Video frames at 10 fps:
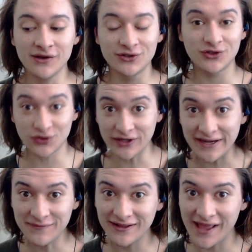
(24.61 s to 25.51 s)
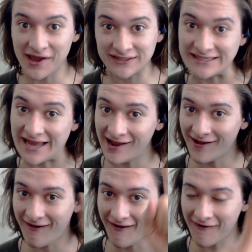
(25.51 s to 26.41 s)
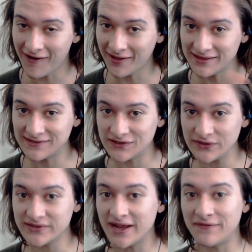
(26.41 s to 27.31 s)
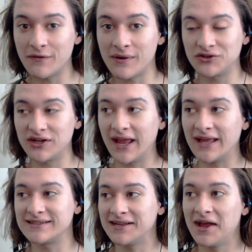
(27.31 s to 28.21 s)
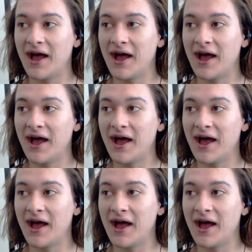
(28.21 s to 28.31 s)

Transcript: stream later today on this Tuesday if you're watching it.